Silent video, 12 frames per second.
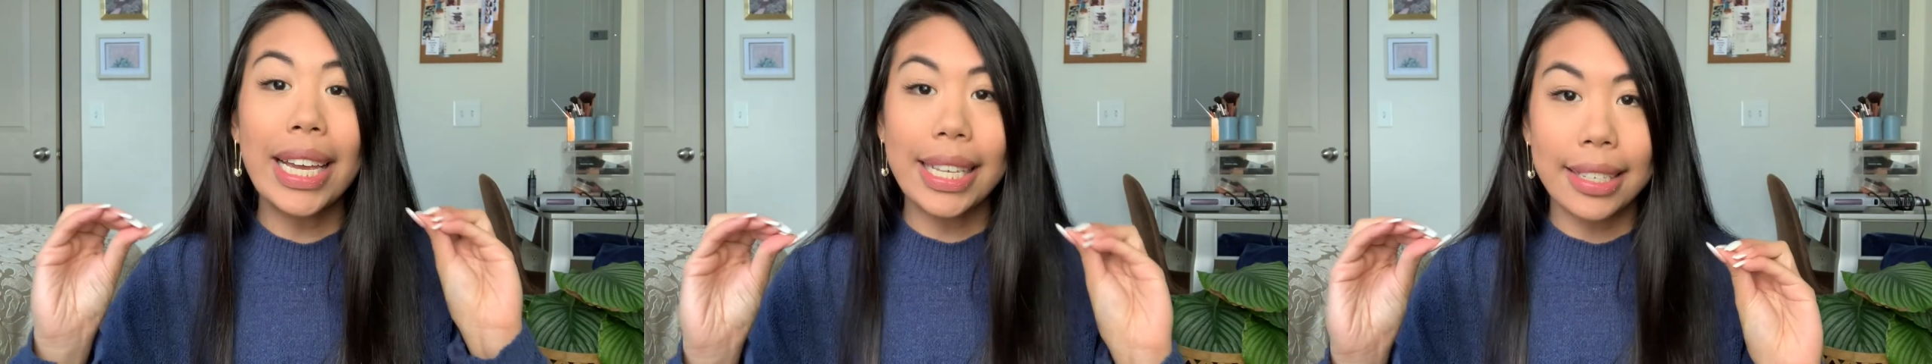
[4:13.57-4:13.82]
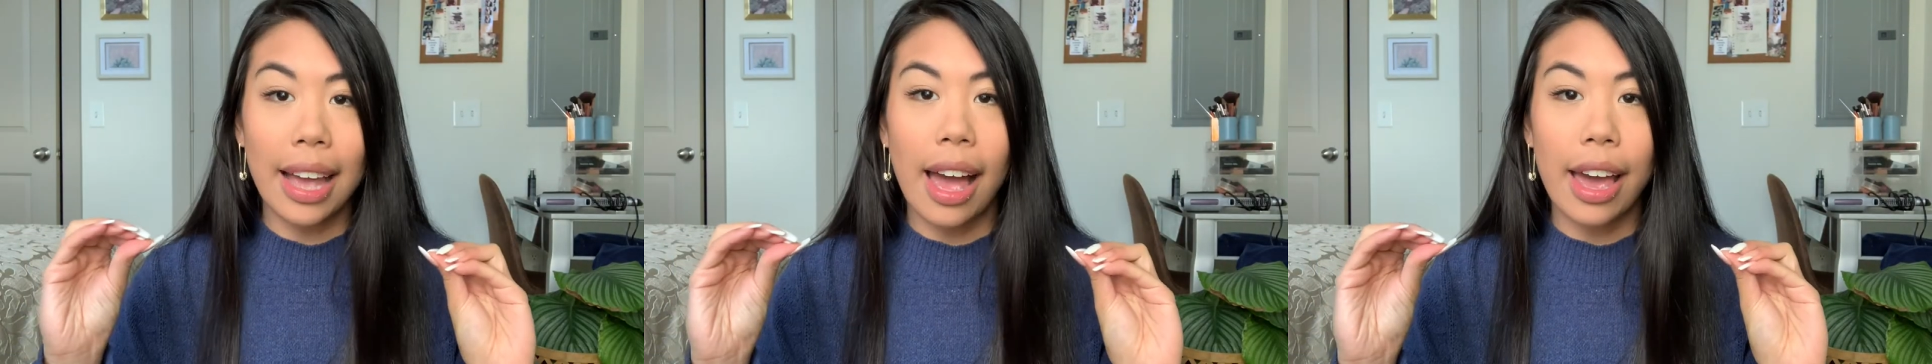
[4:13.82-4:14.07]
it
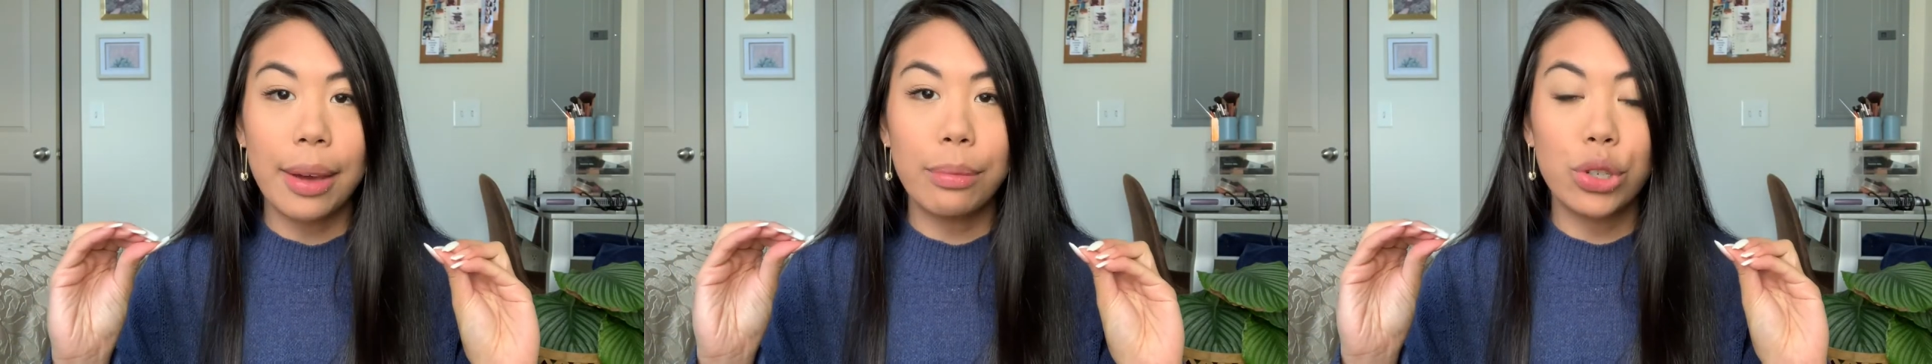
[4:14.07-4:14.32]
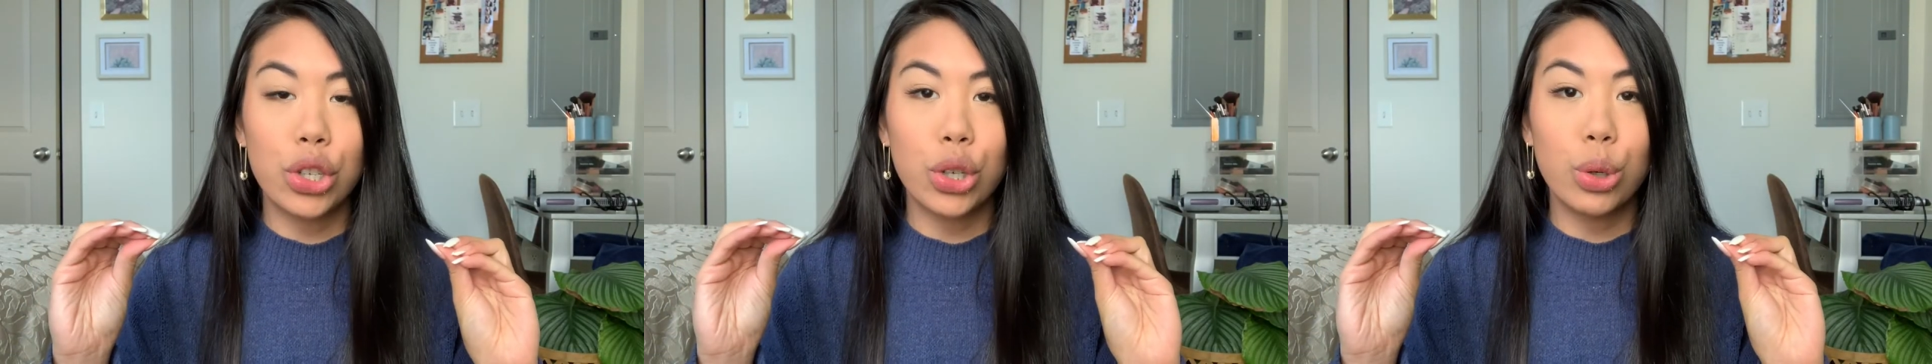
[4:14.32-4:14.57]
is
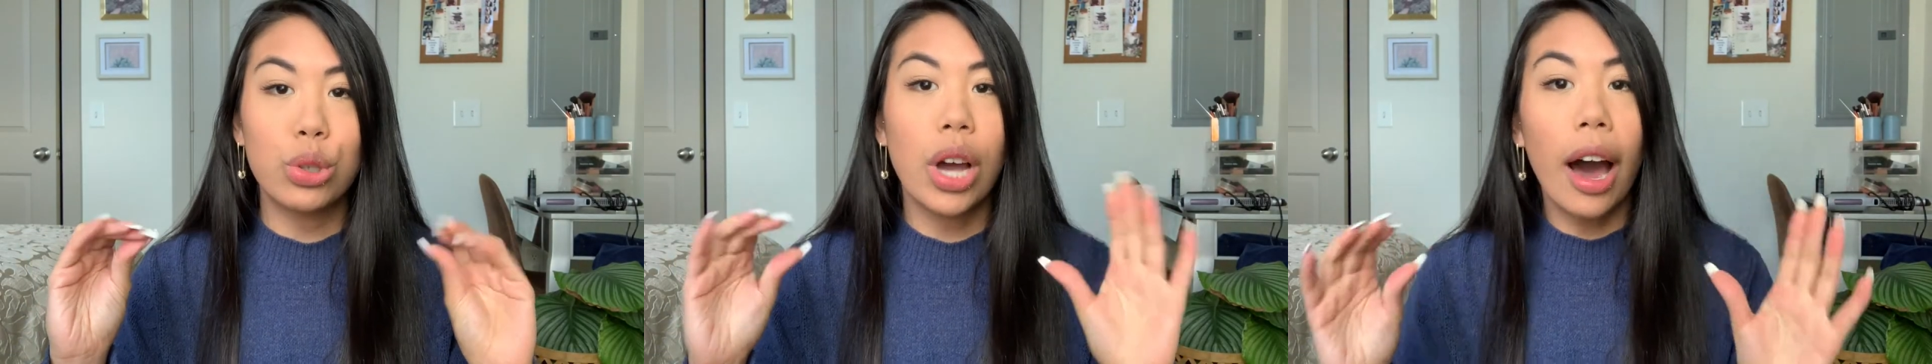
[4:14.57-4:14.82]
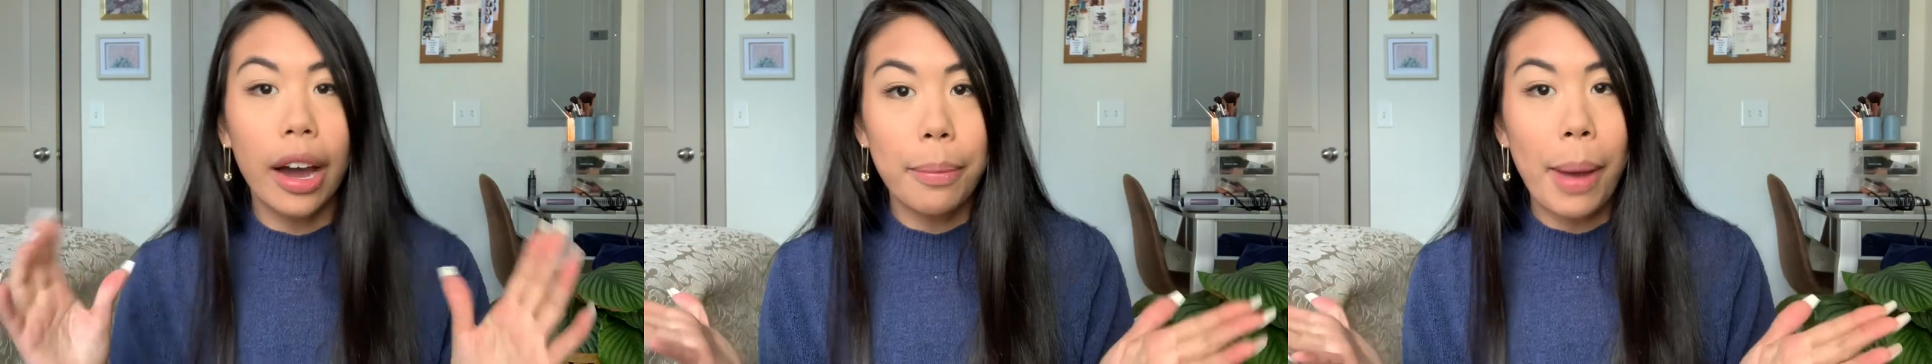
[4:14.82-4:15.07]
time to
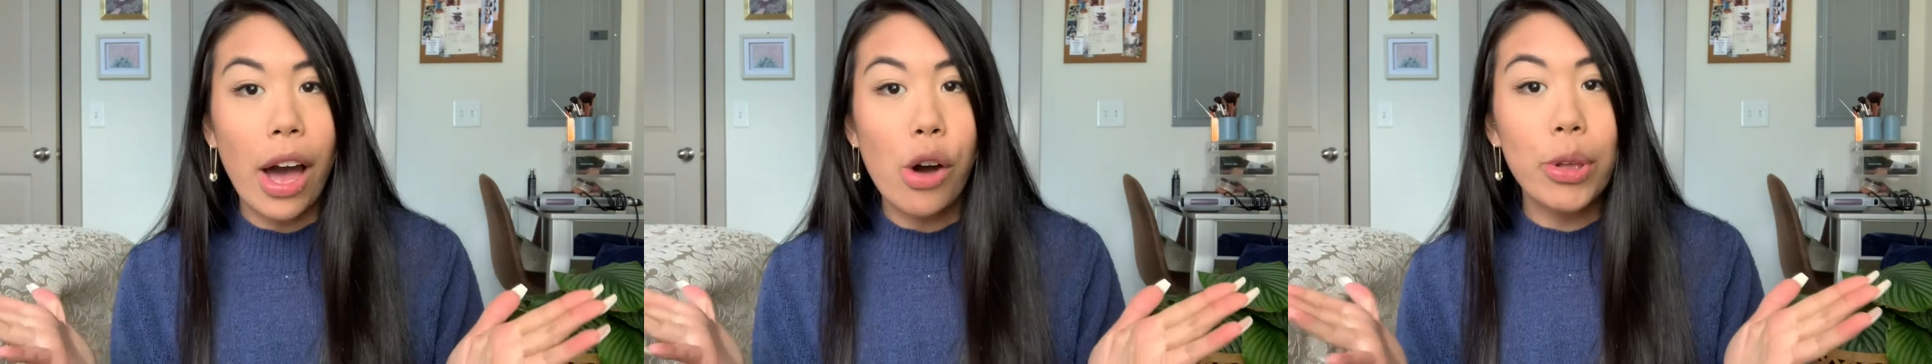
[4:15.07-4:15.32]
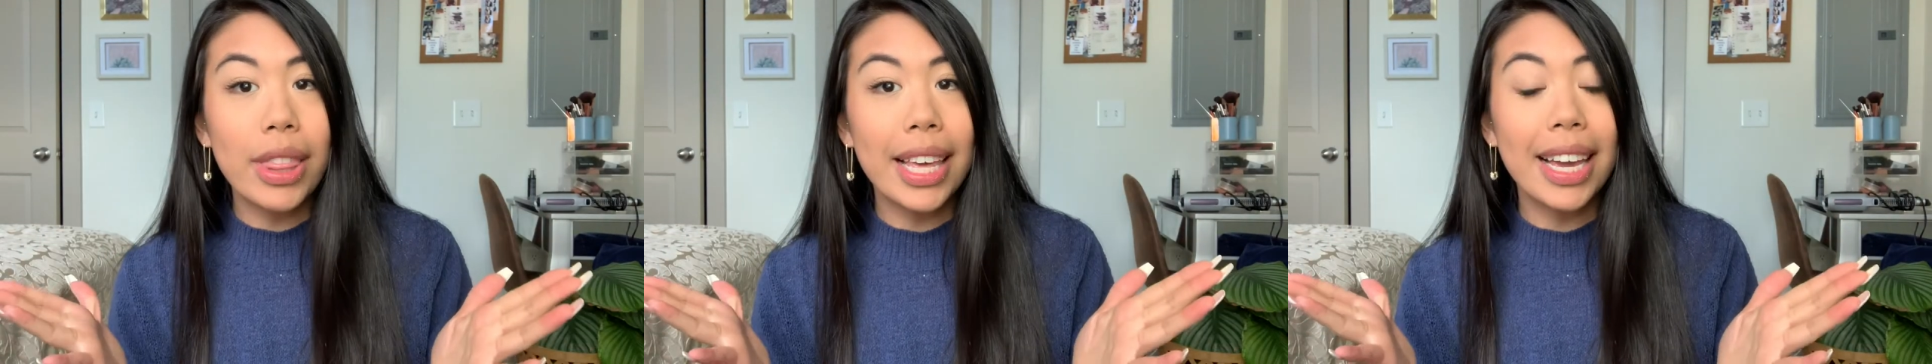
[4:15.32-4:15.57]
talk
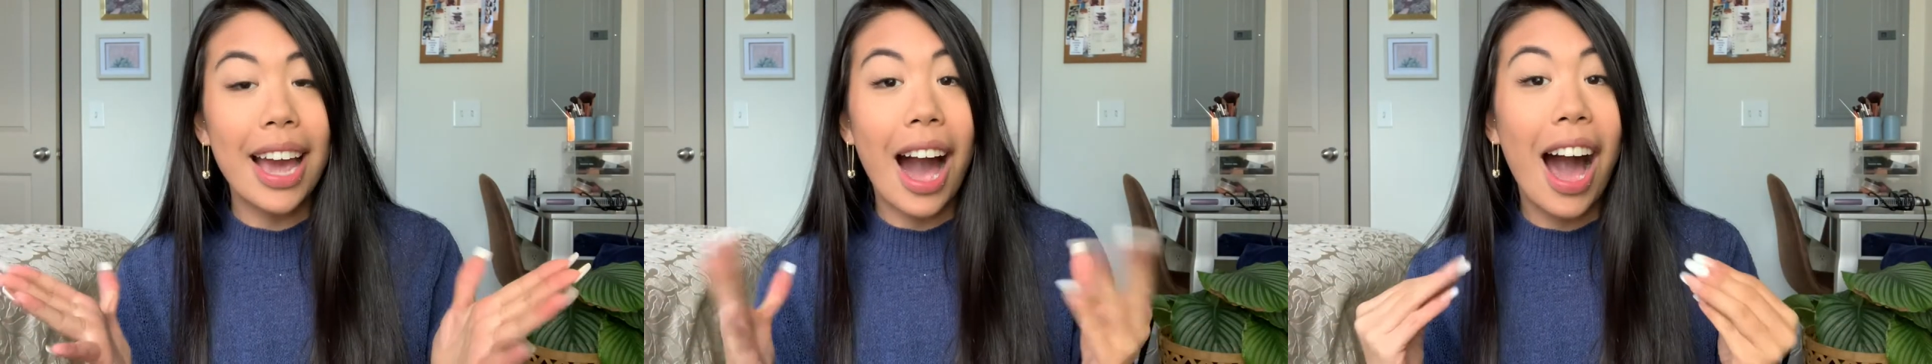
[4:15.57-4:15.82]
about the